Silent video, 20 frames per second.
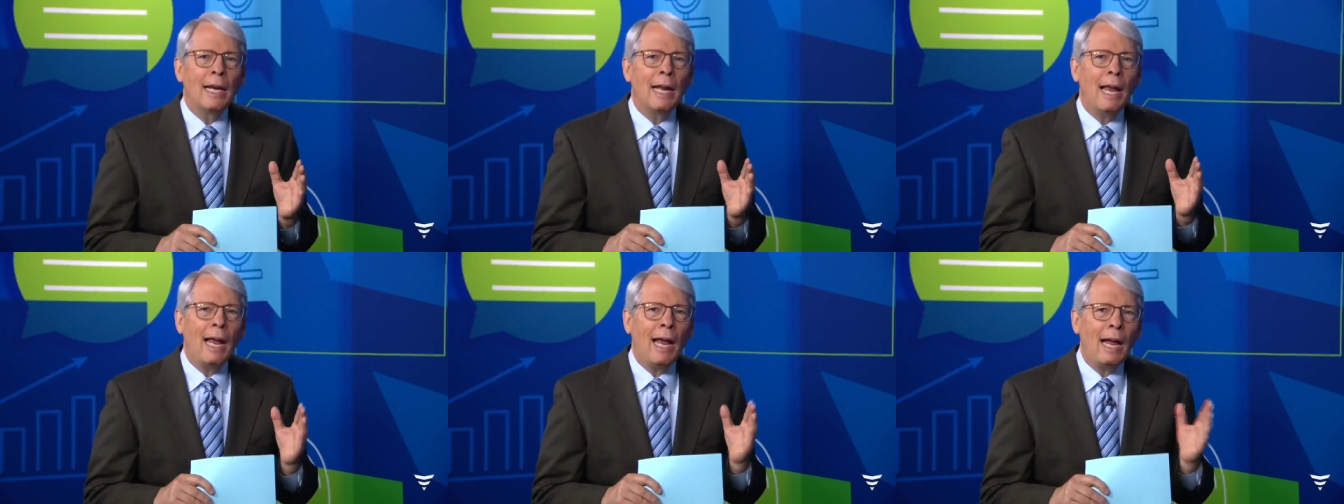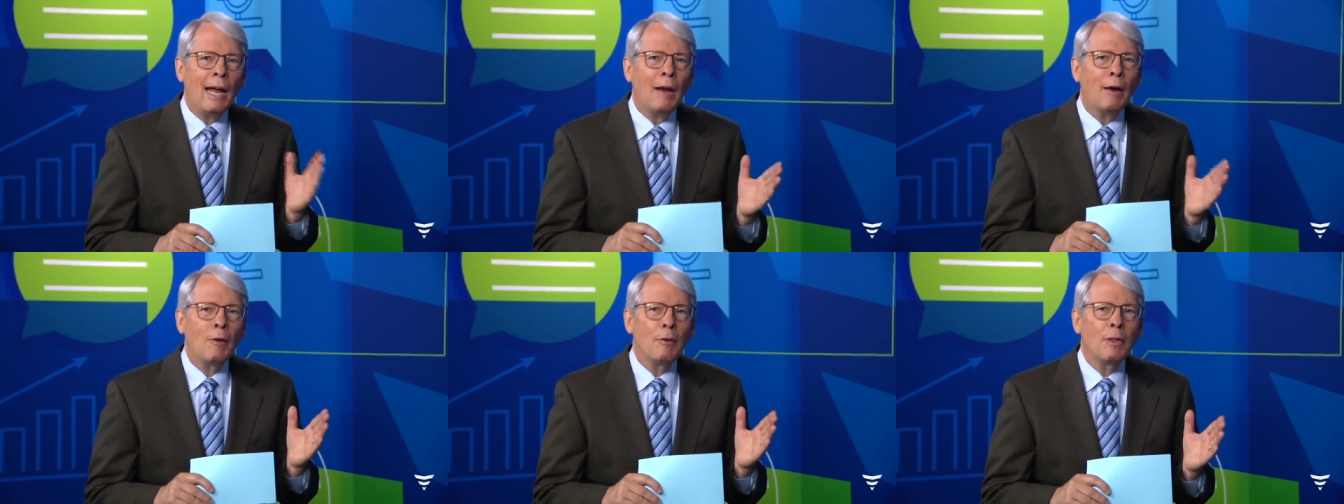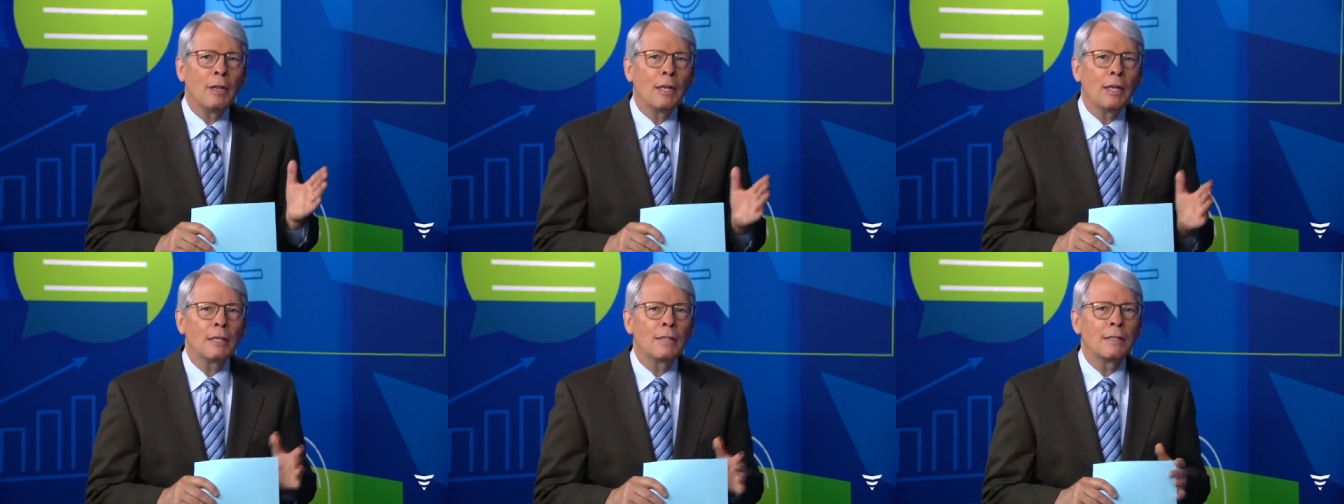how
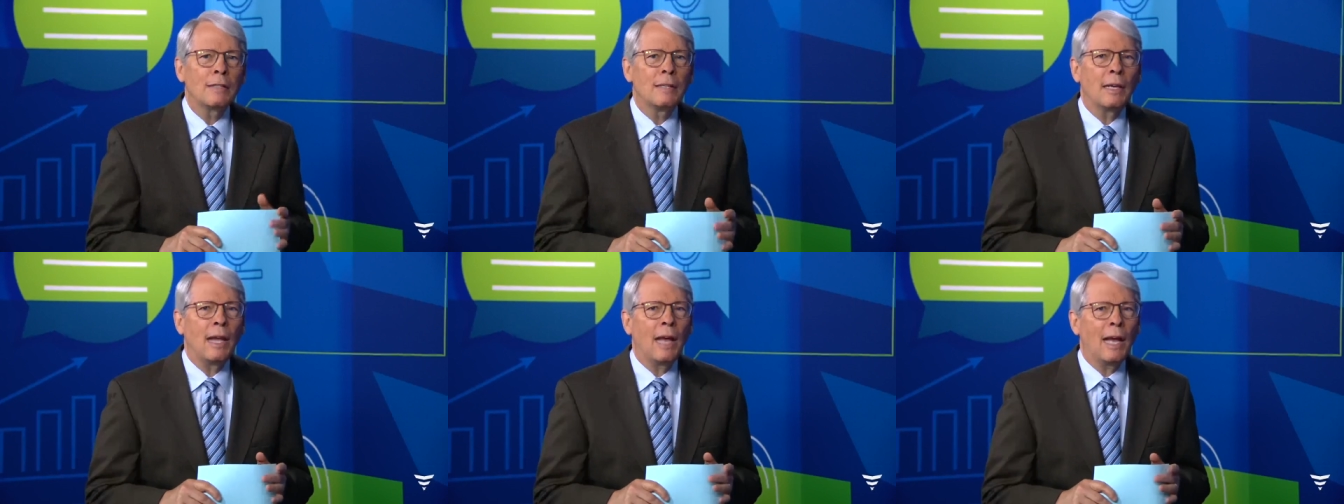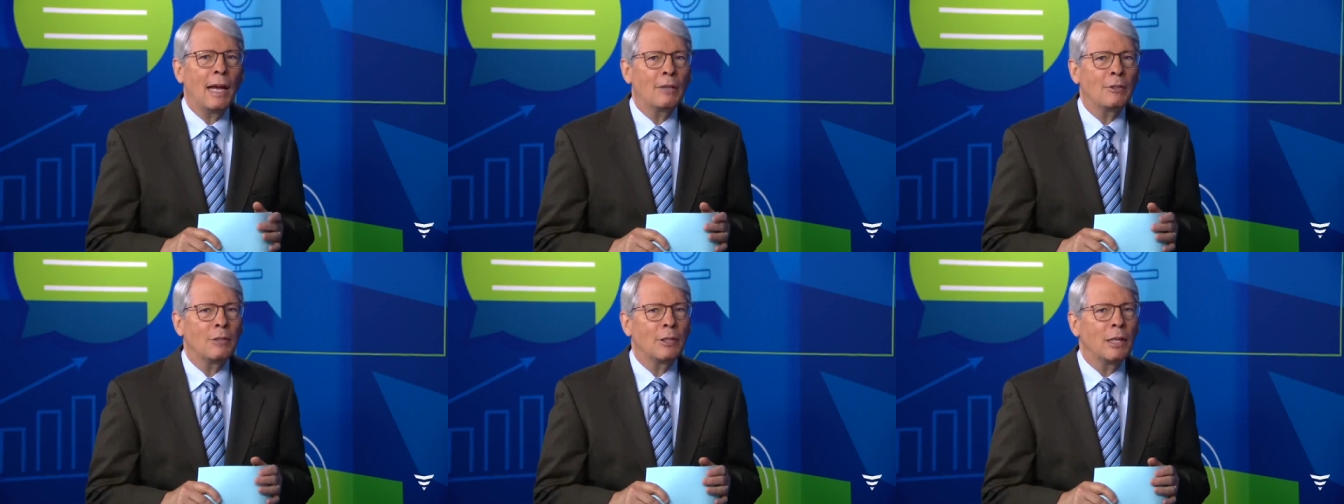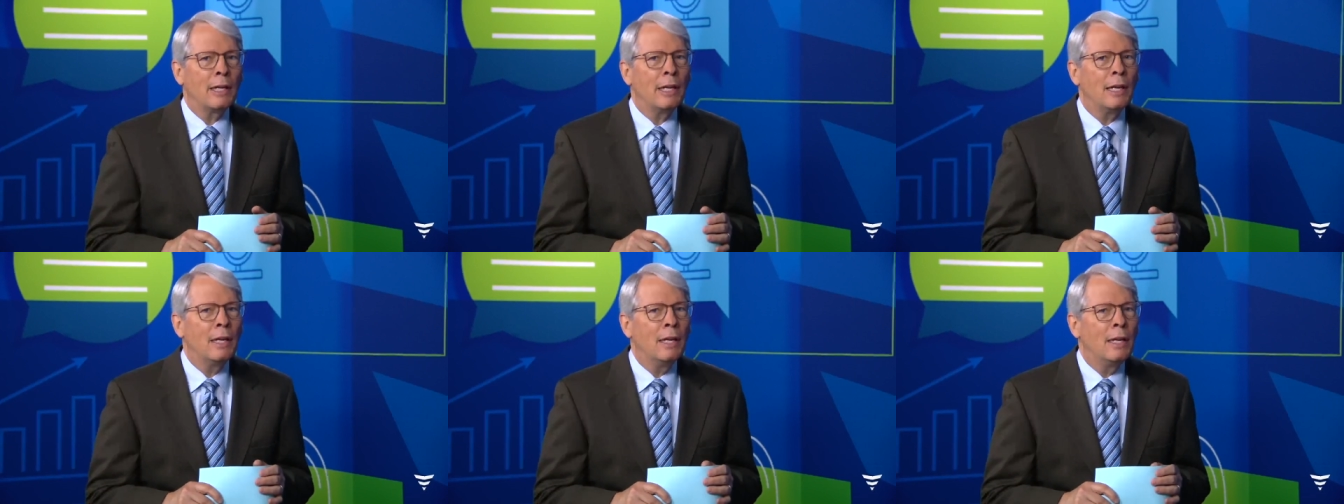this
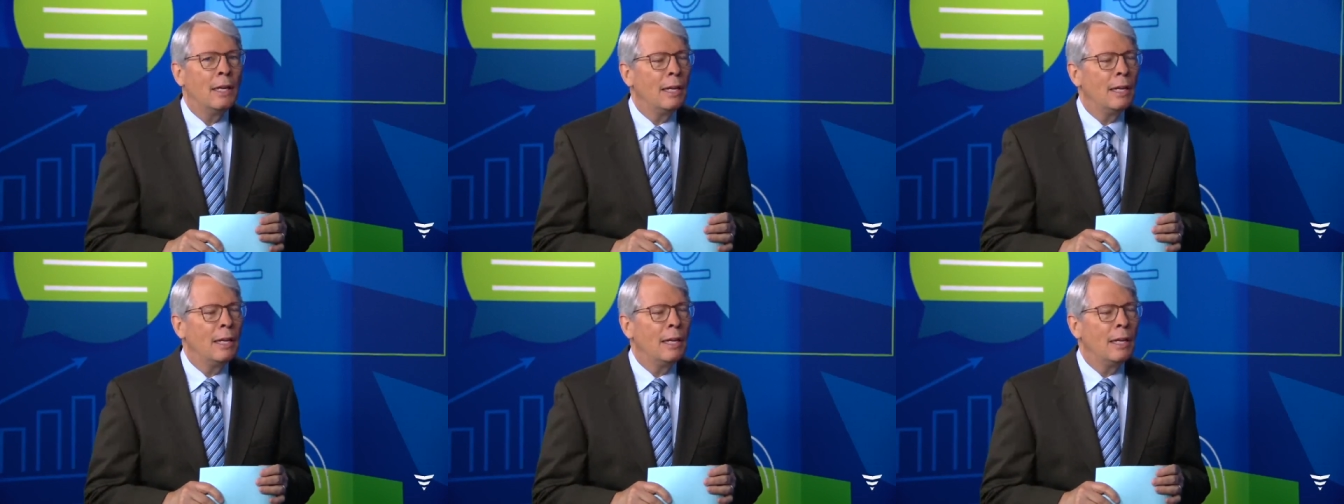actually